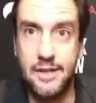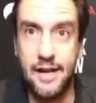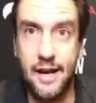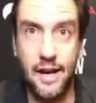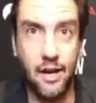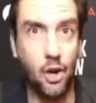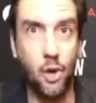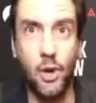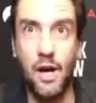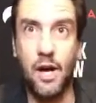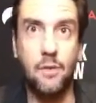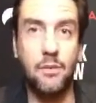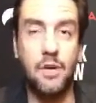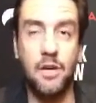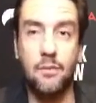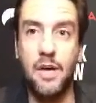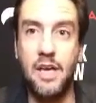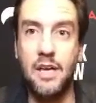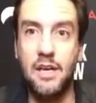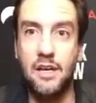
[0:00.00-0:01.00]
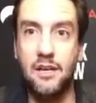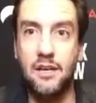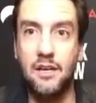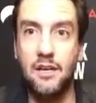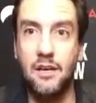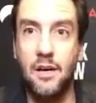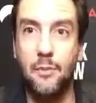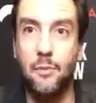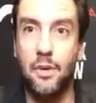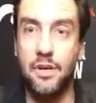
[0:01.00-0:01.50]
I don't know how I'm going to make it.
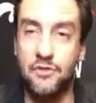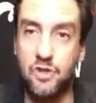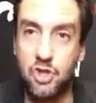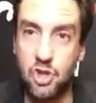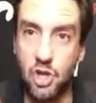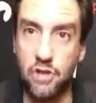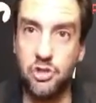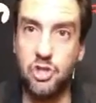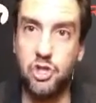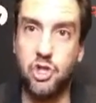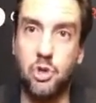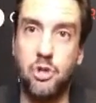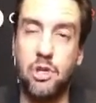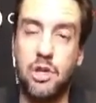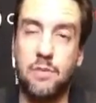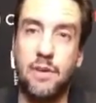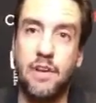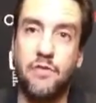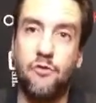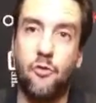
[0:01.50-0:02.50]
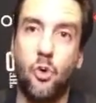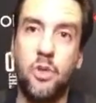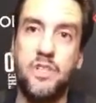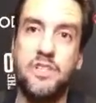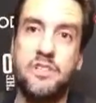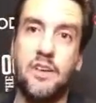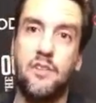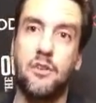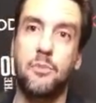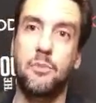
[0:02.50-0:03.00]
But if Judge Judy can make
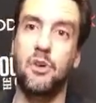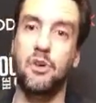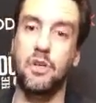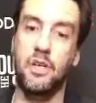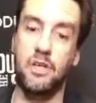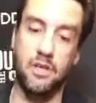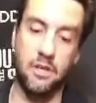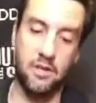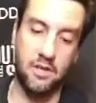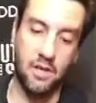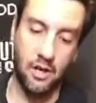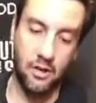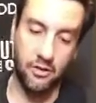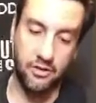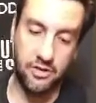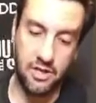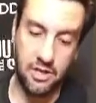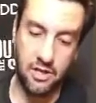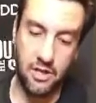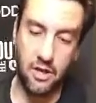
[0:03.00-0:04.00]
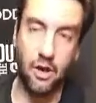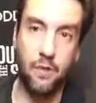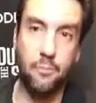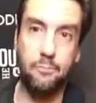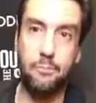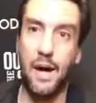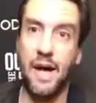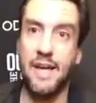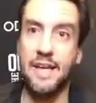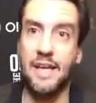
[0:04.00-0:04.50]
$47 million a year,
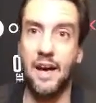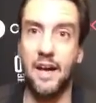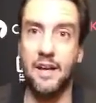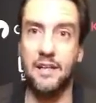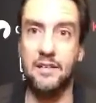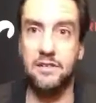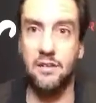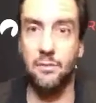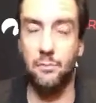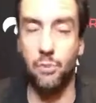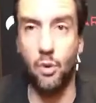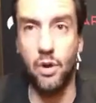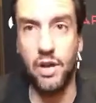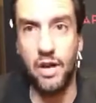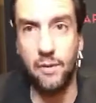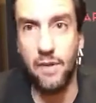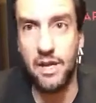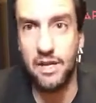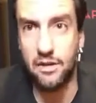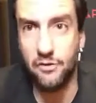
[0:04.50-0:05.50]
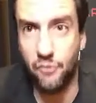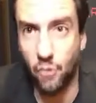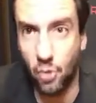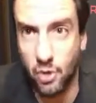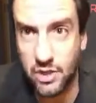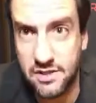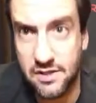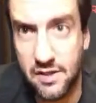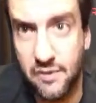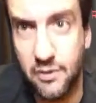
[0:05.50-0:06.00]
by God, at some point, I'm making
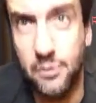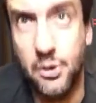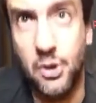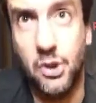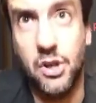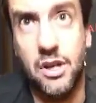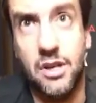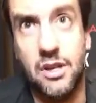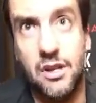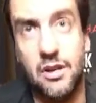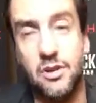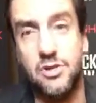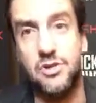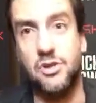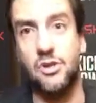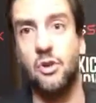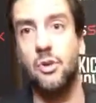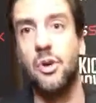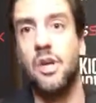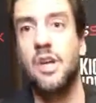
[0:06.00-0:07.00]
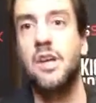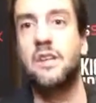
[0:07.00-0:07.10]
$47 million a year too.